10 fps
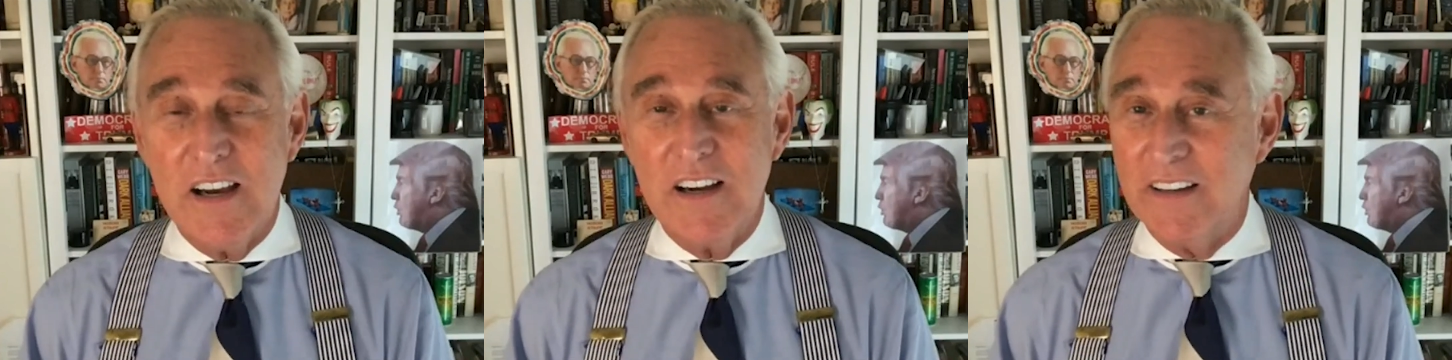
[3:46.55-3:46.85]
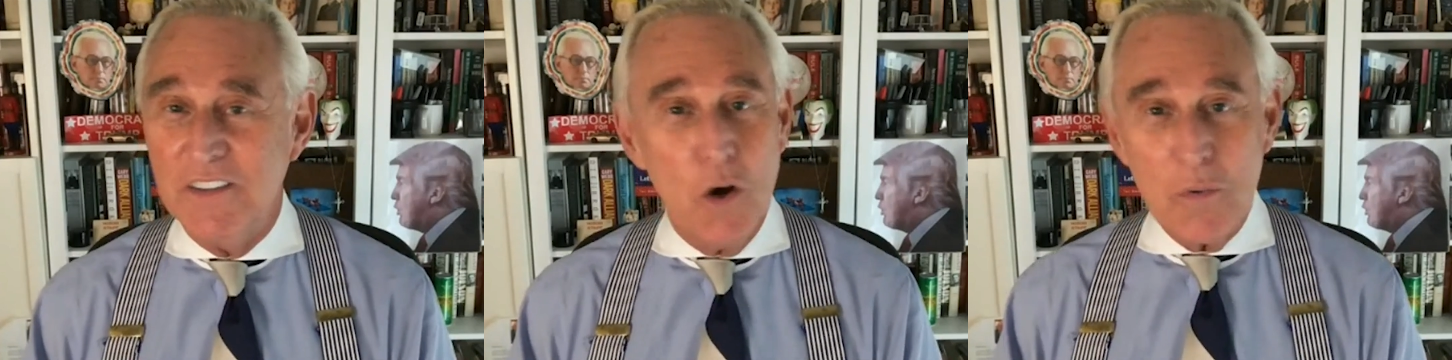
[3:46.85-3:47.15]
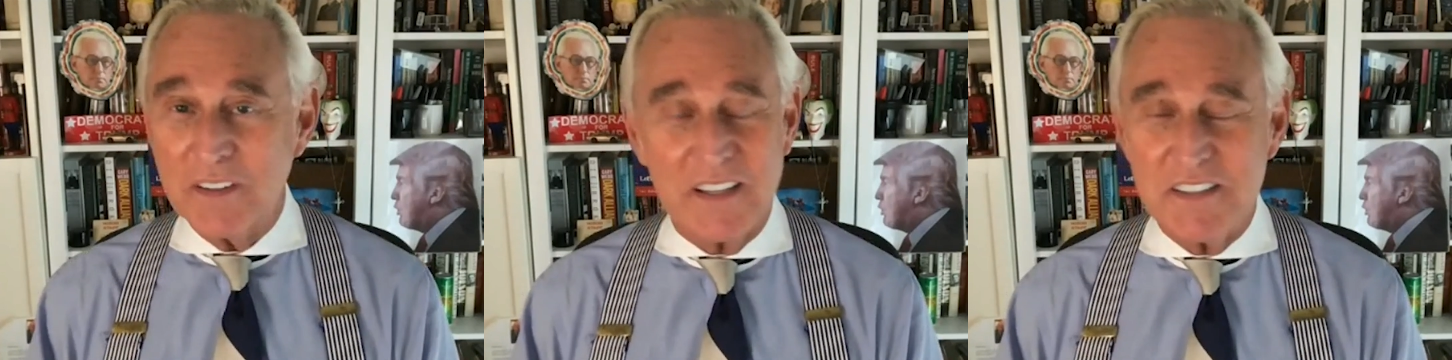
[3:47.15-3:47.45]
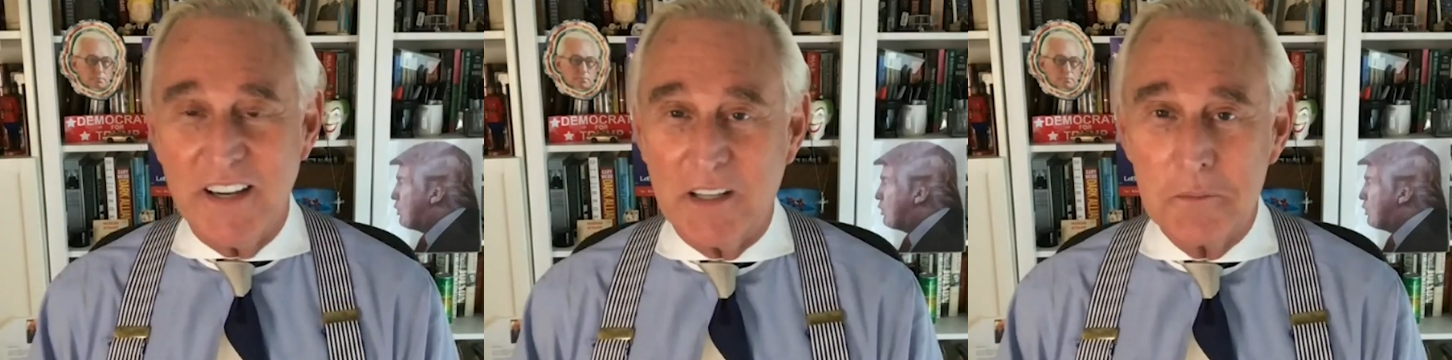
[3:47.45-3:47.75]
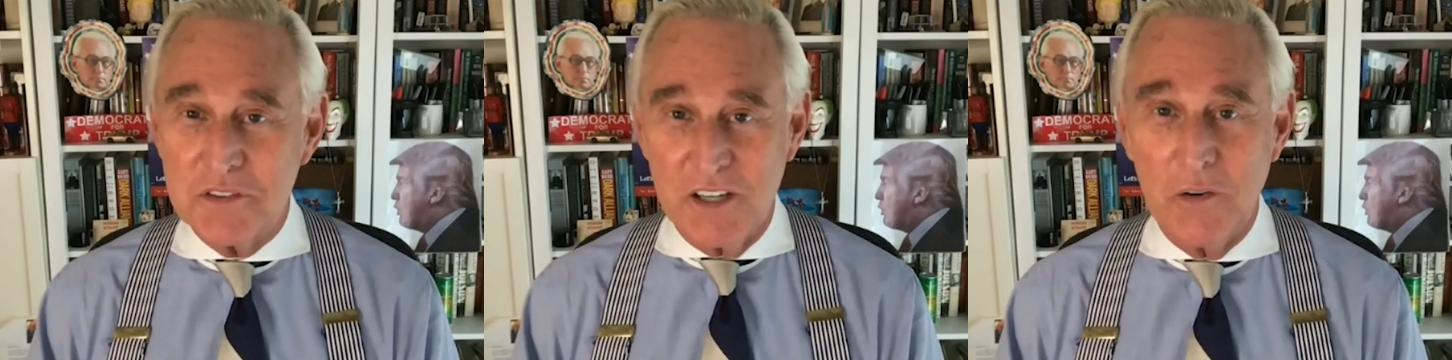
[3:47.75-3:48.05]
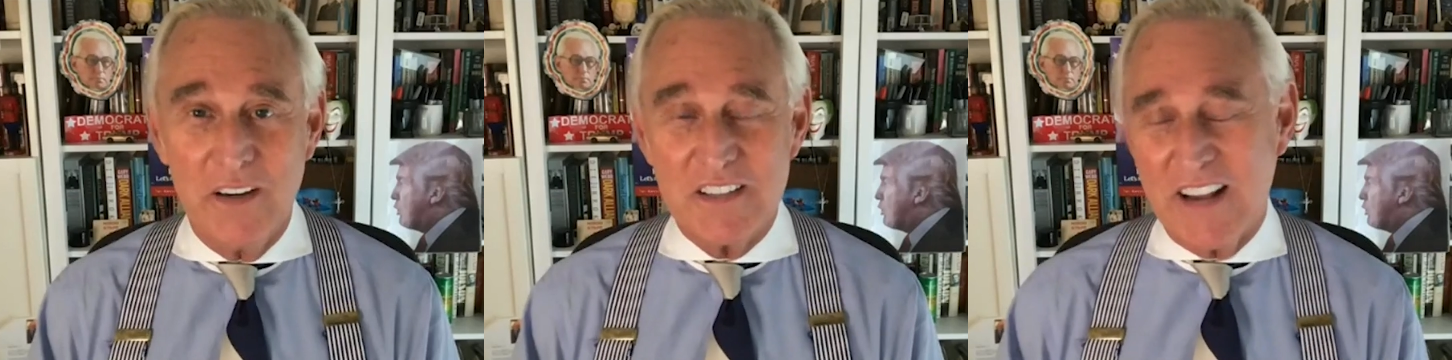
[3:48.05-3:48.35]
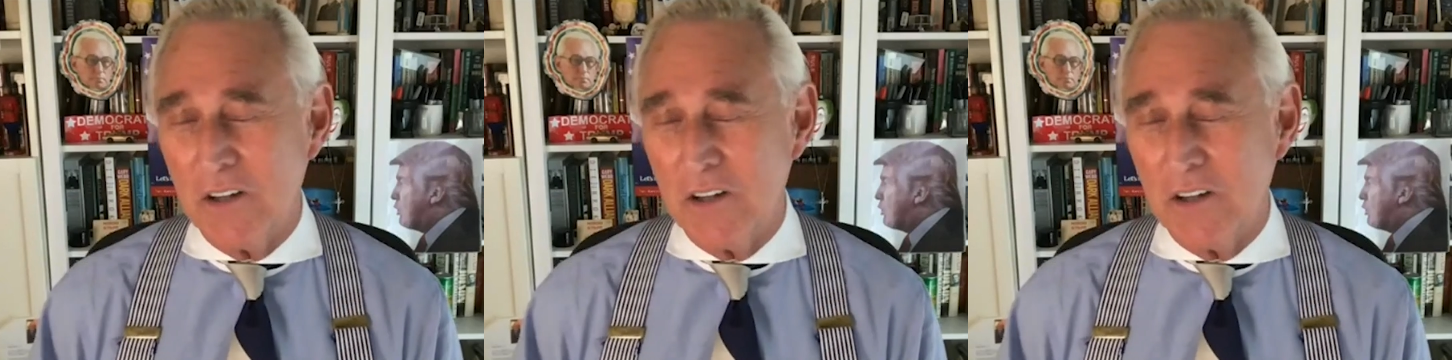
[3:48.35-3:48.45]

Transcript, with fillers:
Speaker 1: uh, no one can take him serious.